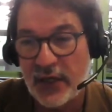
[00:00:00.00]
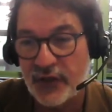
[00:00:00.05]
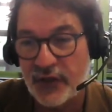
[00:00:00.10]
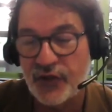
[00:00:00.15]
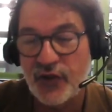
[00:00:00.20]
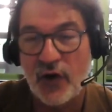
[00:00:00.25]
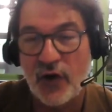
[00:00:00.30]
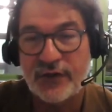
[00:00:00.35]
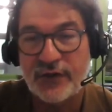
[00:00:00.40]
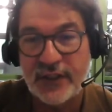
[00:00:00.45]

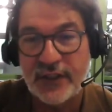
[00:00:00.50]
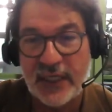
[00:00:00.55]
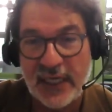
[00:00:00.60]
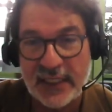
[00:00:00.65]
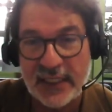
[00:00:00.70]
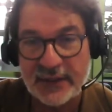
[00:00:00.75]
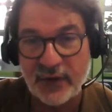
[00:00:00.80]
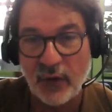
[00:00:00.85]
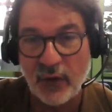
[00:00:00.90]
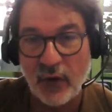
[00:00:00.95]

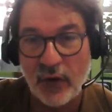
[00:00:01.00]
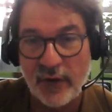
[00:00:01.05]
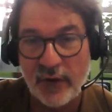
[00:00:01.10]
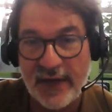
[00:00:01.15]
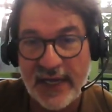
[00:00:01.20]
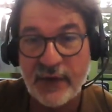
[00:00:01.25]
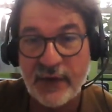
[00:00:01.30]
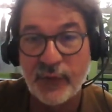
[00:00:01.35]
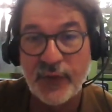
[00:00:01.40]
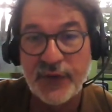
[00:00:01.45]
shortcut
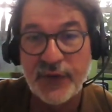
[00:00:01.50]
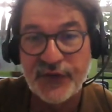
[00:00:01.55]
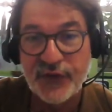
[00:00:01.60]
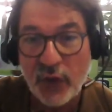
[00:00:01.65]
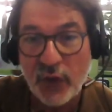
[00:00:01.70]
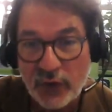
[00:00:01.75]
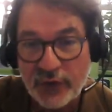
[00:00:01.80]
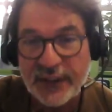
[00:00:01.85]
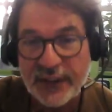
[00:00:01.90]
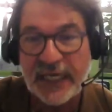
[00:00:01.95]
or a
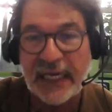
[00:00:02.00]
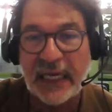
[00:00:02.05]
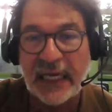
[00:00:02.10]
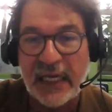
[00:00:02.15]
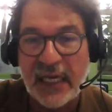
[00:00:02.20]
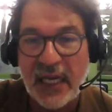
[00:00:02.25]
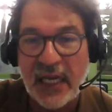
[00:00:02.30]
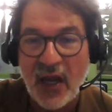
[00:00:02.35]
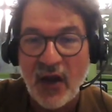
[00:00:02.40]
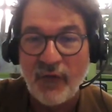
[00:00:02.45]

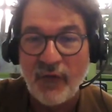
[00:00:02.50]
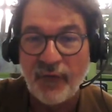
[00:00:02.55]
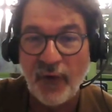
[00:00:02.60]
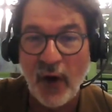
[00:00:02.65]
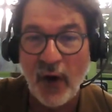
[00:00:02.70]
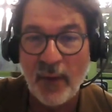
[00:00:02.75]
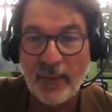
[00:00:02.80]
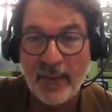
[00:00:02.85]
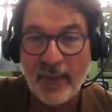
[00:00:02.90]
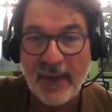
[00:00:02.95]
resulting
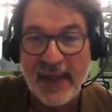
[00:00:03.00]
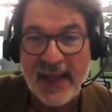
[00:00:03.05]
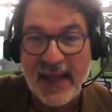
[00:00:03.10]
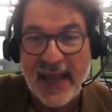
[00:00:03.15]
from